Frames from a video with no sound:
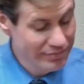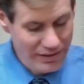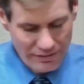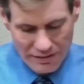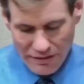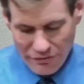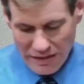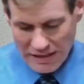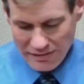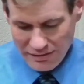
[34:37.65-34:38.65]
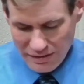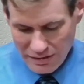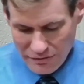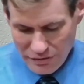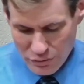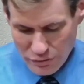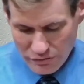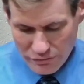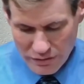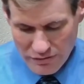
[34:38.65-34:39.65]
His steadfast love endures
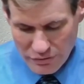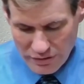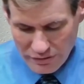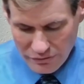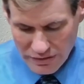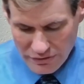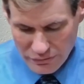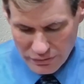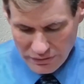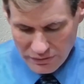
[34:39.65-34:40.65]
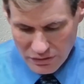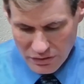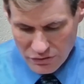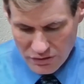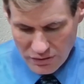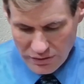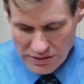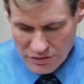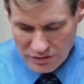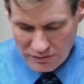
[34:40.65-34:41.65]
forever, and his faithfulness to all
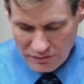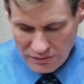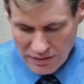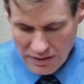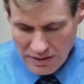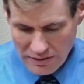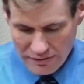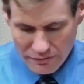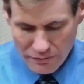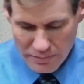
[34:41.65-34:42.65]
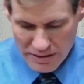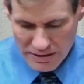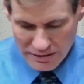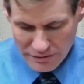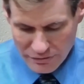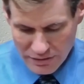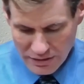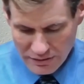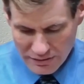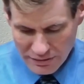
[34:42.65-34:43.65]
generations. This is from the ESV
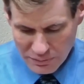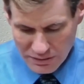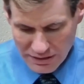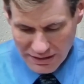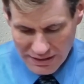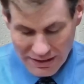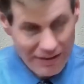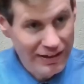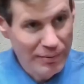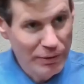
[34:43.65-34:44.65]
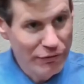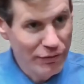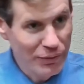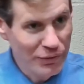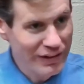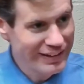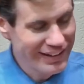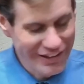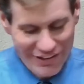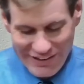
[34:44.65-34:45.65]
because that's what I had handy on my phone right
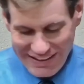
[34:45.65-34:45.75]
there.